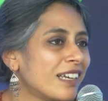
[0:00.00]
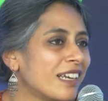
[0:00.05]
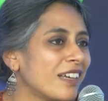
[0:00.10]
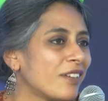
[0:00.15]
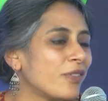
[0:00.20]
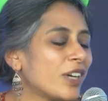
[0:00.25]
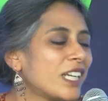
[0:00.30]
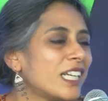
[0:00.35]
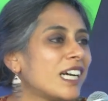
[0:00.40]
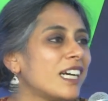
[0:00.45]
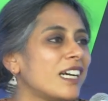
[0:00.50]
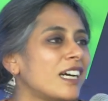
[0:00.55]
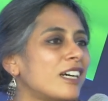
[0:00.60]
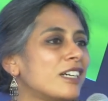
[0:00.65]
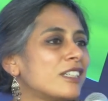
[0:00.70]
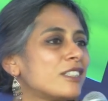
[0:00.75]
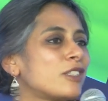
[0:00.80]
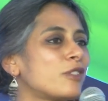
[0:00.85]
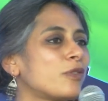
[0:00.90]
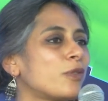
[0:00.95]
When I
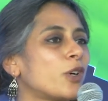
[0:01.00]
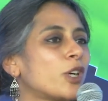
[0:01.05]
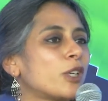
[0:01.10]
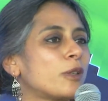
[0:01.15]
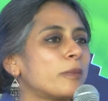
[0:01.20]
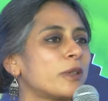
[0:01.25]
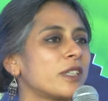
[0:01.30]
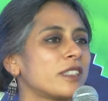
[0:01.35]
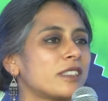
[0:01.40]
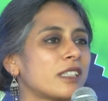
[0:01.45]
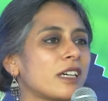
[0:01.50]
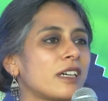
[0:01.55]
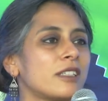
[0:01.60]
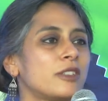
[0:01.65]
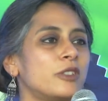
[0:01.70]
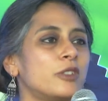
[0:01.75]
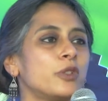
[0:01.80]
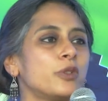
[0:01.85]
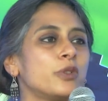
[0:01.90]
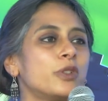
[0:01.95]
asked what
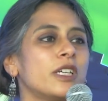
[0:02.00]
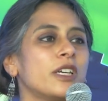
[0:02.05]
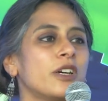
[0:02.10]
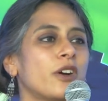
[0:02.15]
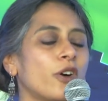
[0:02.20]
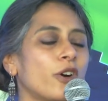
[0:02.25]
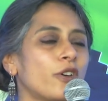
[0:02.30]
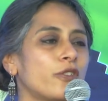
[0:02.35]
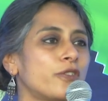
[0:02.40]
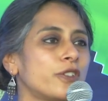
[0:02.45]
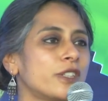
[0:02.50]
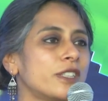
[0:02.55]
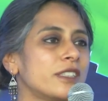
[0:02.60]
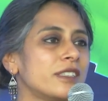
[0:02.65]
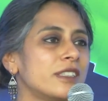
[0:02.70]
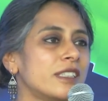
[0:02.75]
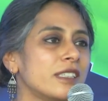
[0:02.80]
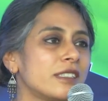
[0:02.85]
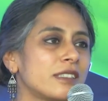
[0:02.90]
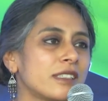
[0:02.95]
prasad do they offer,
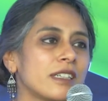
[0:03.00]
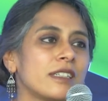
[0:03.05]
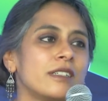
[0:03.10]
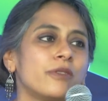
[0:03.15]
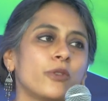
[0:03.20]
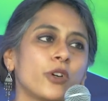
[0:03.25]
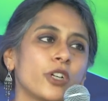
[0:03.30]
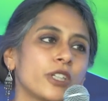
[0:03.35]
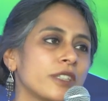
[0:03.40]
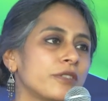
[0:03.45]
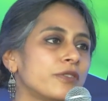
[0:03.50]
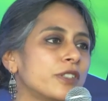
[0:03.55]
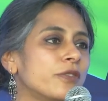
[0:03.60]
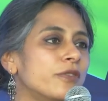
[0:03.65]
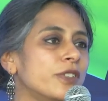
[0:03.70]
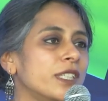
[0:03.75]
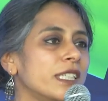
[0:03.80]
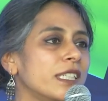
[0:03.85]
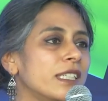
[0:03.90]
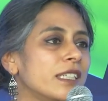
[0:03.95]
they said whatever
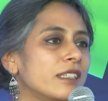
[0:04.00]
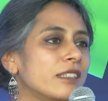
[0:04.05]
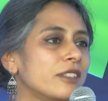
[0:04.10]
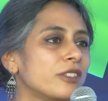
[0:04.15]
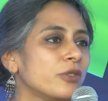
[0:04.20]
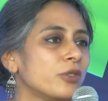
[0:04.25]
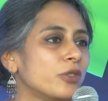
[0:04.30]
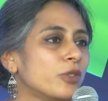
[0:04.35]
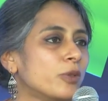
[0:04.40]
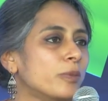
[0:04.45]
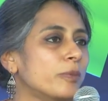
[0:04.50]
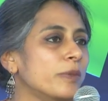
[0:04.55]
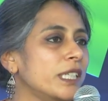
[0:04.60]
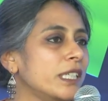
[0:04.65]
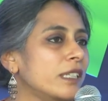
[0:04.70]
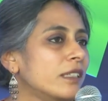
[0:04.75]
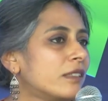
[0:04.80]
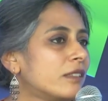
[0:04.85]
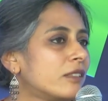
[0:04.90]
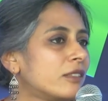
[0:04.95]
we eat, you know,
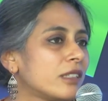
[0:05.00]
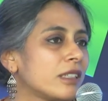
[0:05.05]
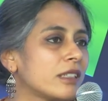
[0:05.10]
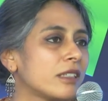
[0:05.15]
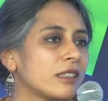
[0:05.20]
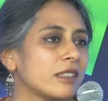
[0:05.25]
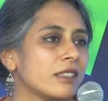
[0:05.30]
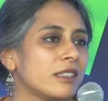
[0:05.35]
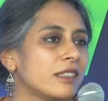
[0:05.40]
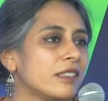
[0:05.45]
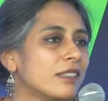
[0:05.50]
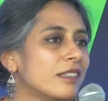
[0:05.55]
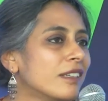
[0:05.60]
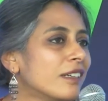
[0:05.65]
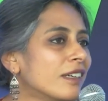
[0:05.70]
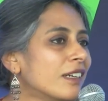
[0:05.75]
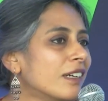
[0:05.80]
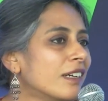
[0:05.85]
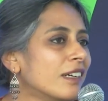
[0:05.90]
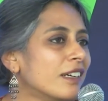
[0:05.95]
meat, chicken,
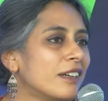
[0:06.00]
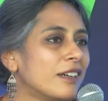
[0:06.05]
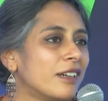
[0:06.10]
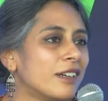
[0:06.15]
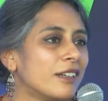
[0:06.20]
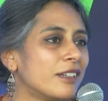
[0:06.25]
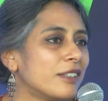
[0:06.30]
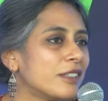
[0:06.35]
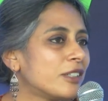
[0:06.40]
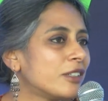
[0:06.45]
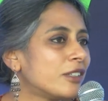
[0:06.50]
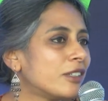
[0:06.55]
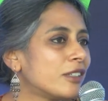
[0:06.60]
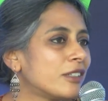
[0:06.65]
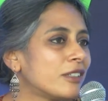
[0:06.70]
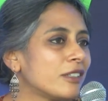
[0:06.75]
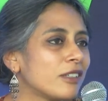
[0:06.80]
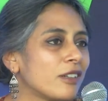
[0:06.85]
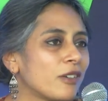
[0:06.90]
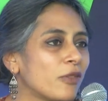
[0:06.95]
uh,
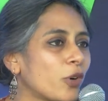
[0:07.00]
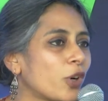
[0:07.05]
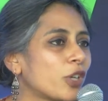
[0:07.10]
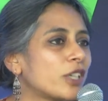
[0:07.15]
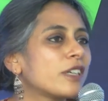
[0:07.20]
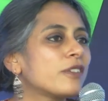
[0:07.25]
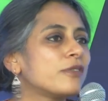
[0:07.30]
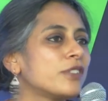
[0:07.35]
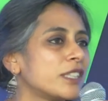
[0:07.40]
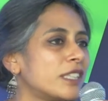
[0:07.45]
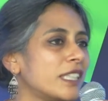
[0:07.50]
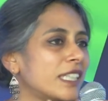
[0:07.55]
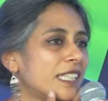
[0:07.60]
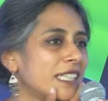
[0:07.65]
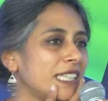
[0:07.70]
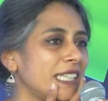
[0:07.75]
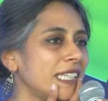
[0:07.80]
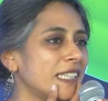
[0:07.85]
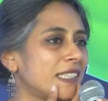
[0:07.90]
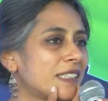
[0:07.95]
turtle, whatever they
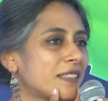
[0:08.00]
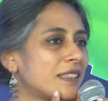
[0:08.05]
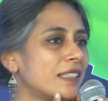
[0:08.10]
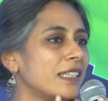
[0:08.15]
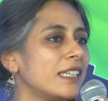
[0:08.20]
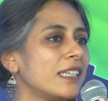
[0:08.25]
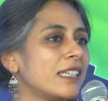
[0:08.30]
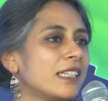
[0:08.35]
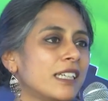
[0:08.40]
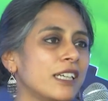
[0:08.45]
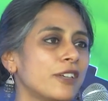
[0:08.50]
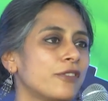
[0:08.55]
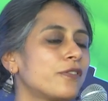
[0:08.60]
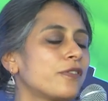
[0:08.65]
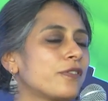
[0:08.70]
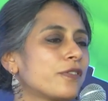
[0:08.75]
eat, they give